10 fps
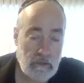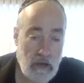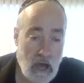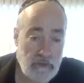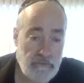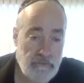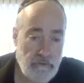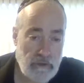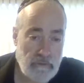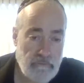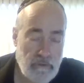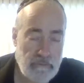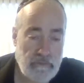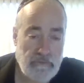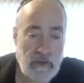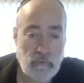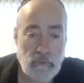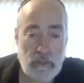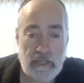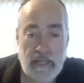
God's freedom from defect we lay